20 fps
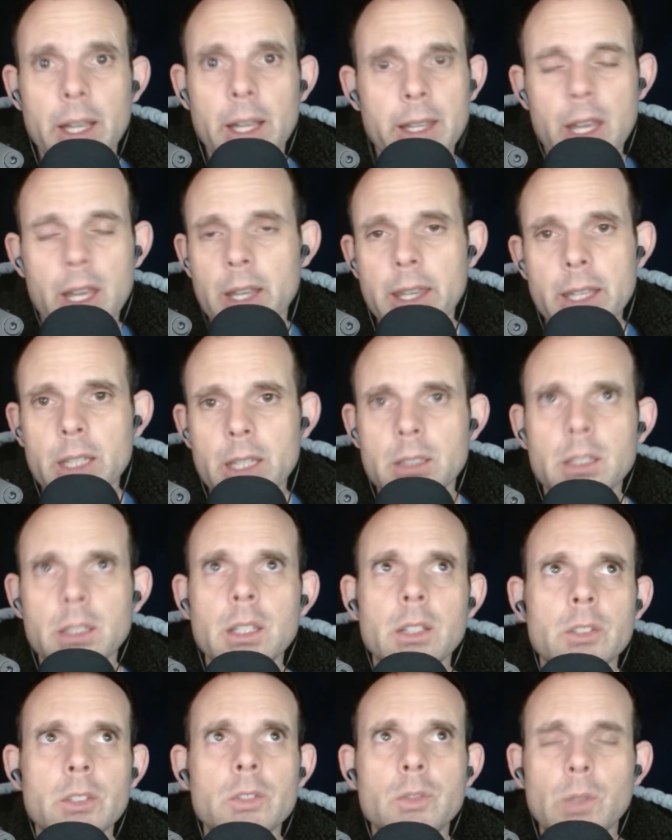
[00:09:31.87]
I can't
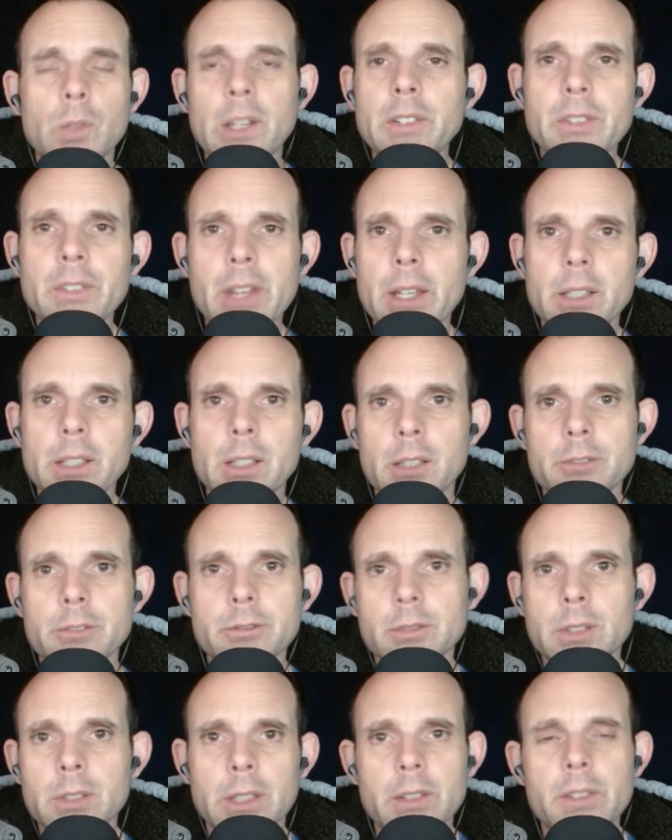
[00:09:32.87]
stress that enough.
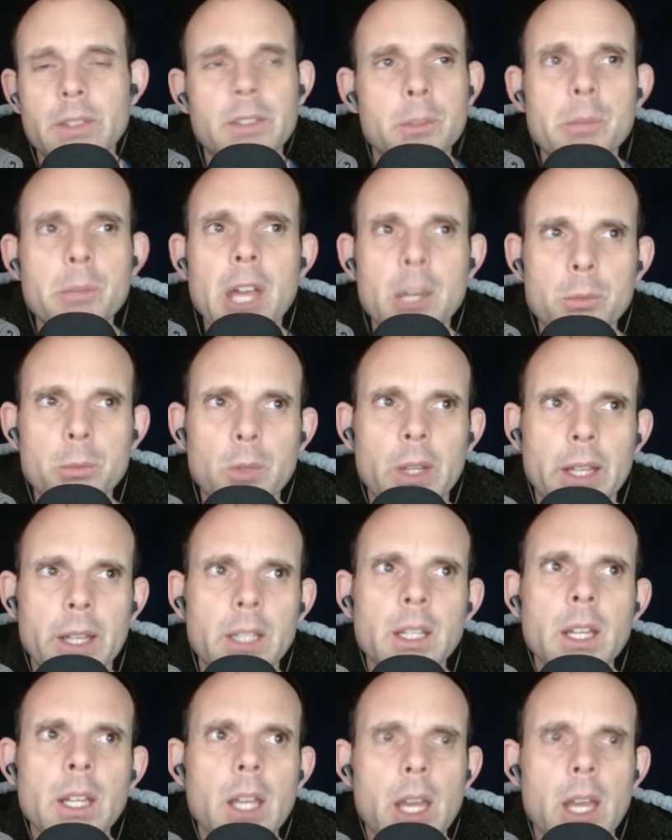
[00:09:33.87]
This is a bad plan.